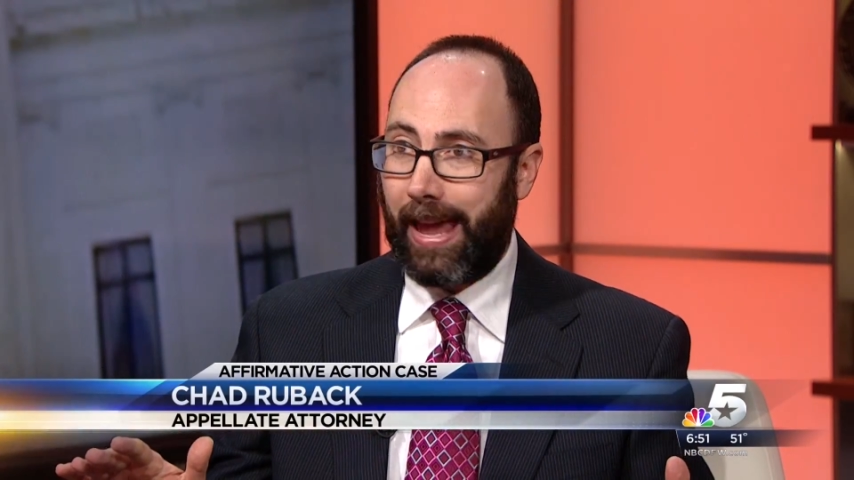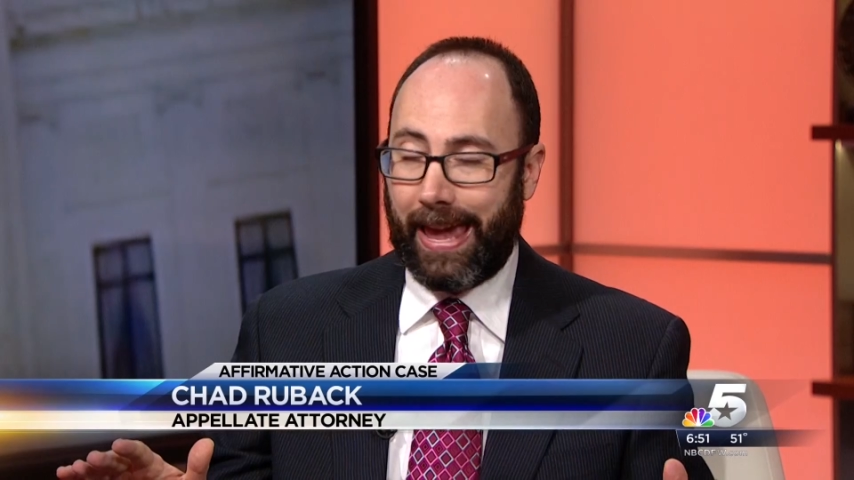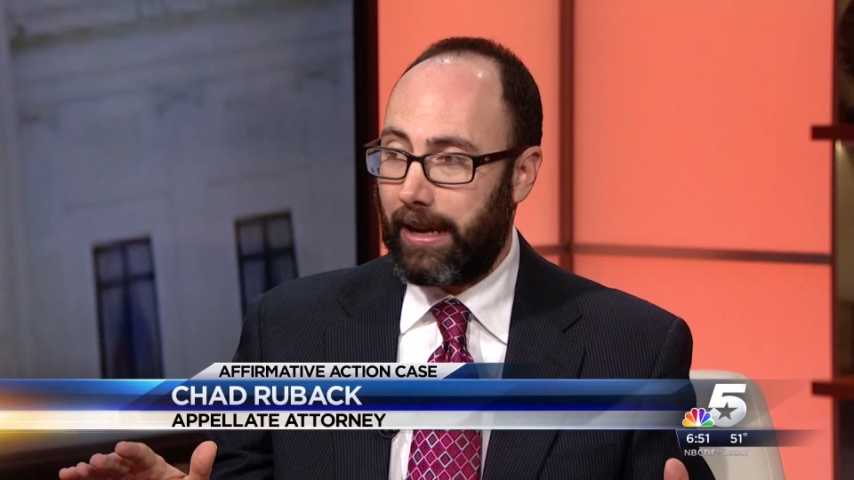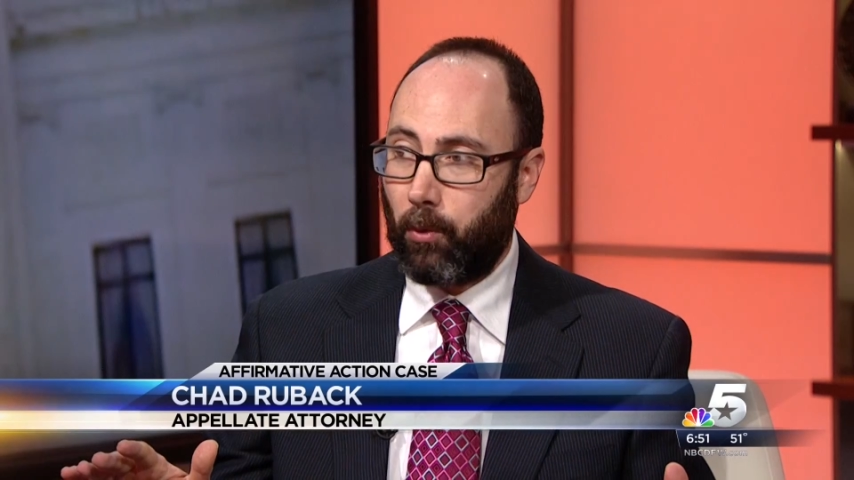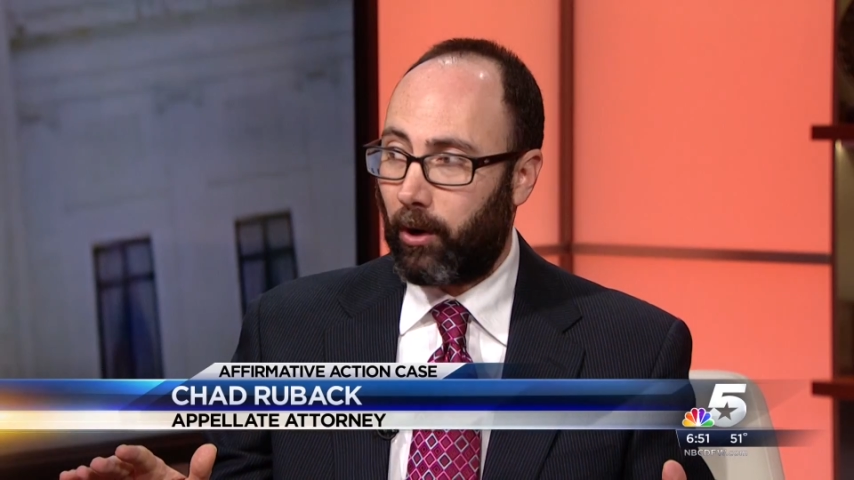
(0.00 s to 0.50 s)

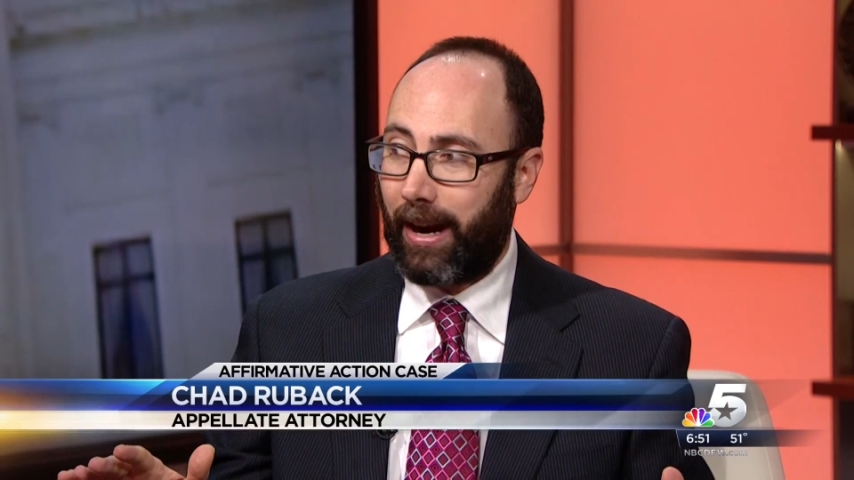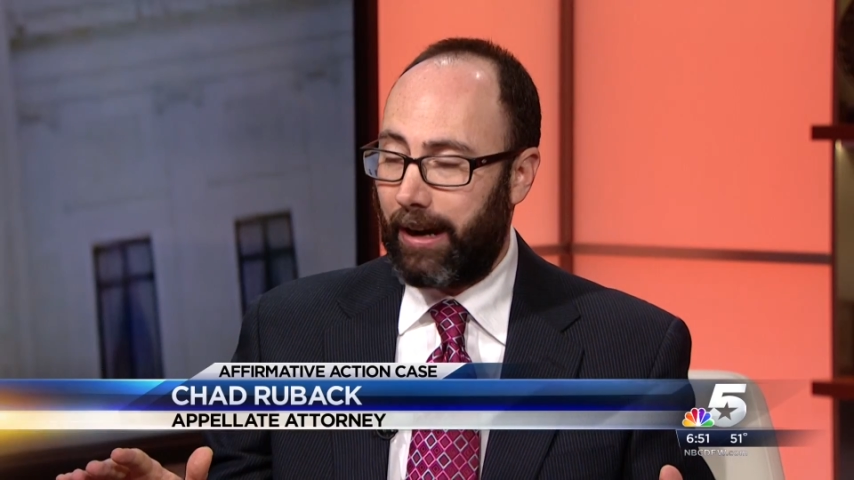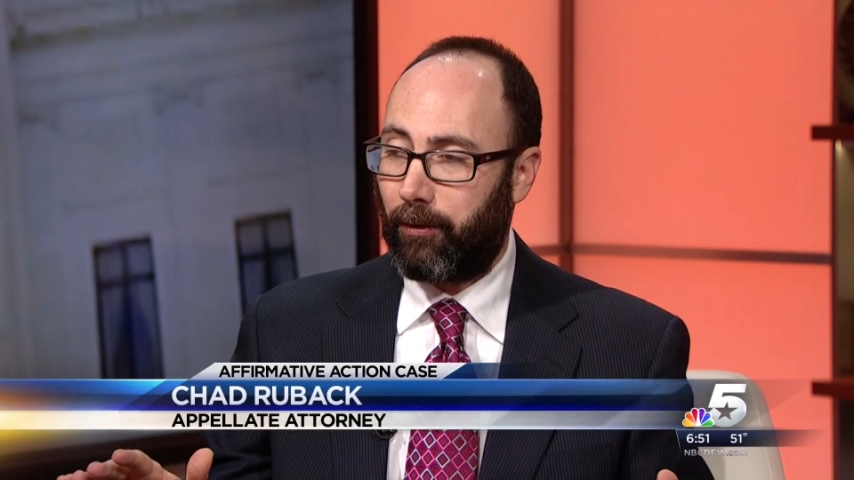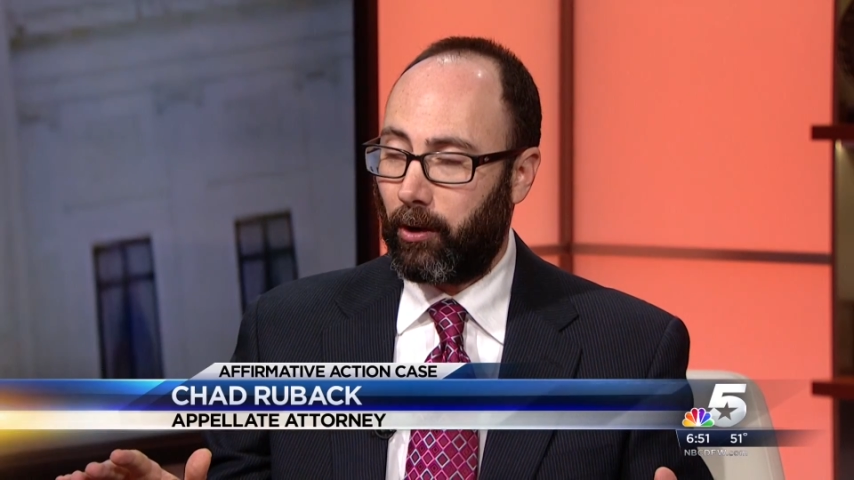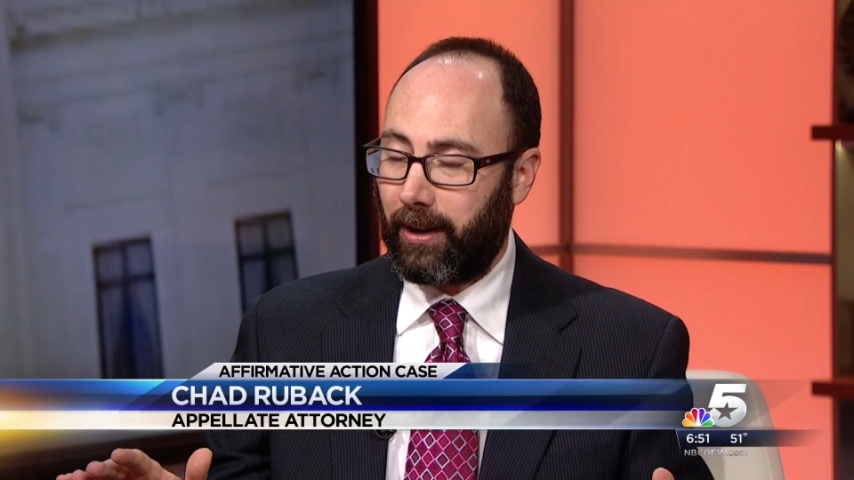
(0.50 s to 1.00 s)
anywhere
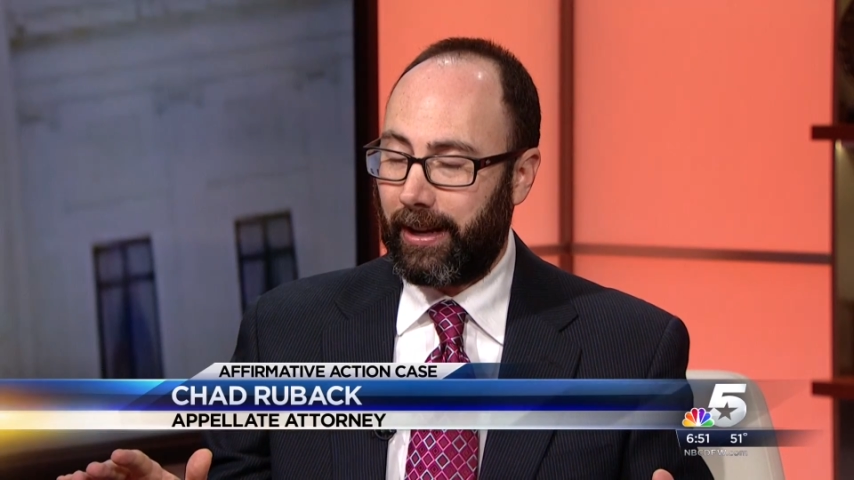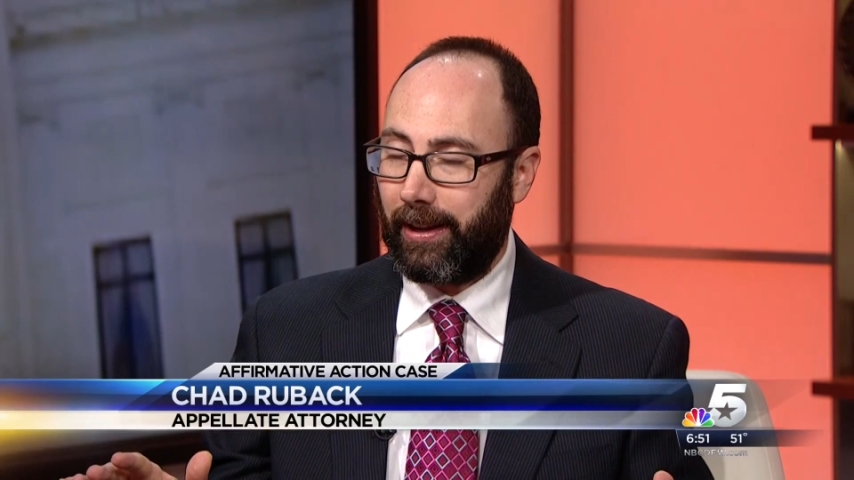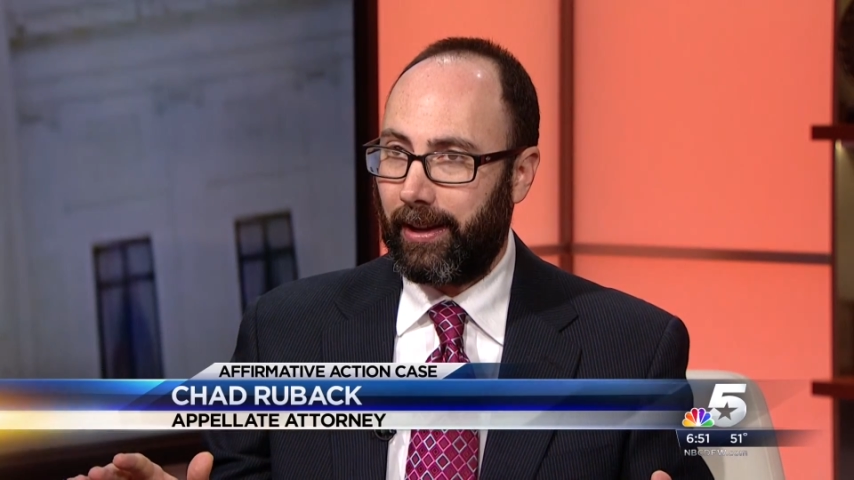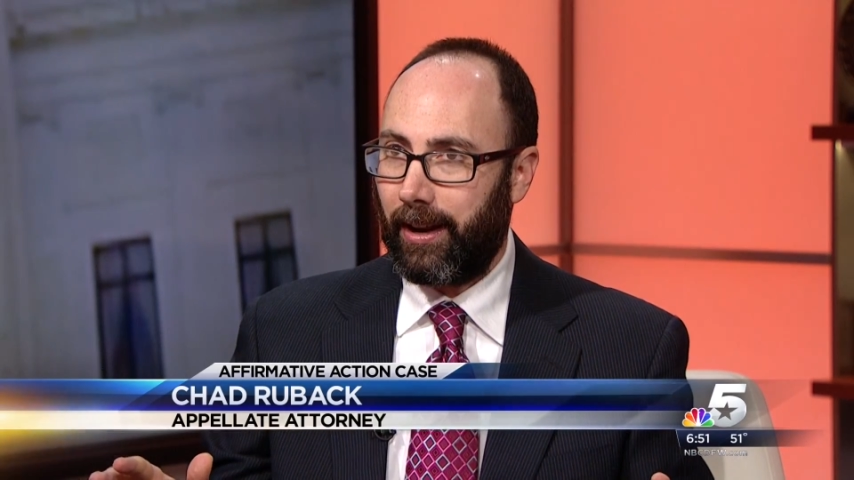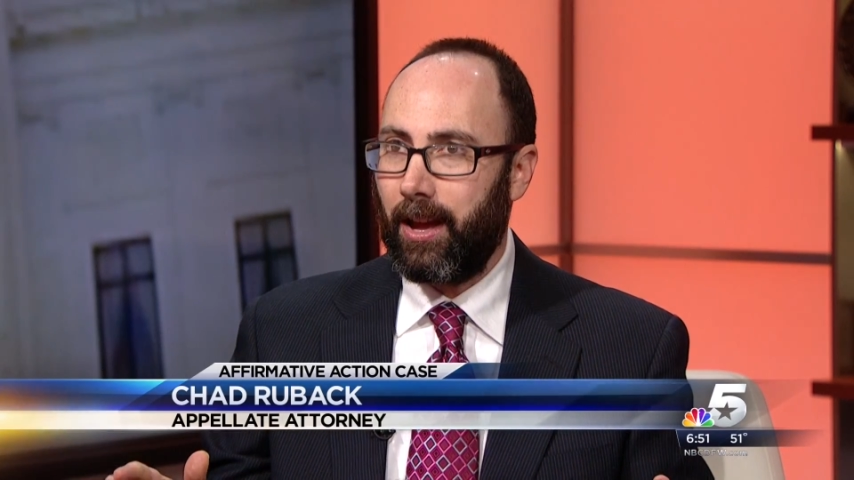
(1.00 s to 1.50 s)
ever
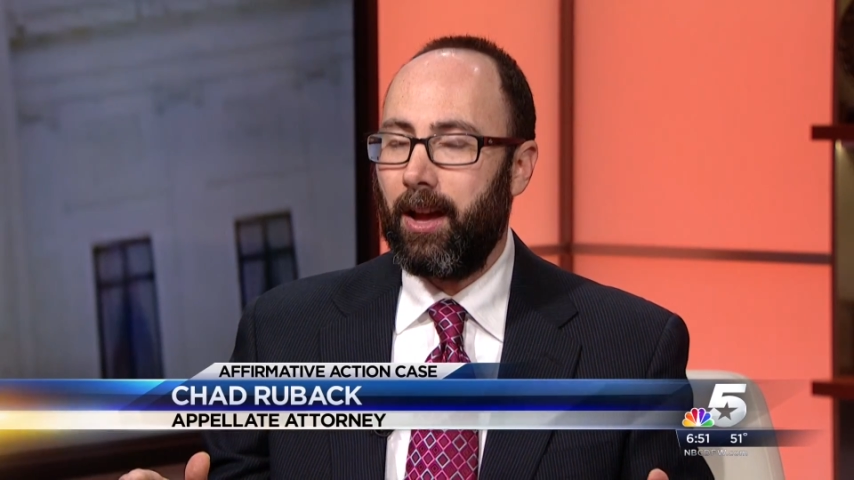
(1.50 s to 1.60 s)
again.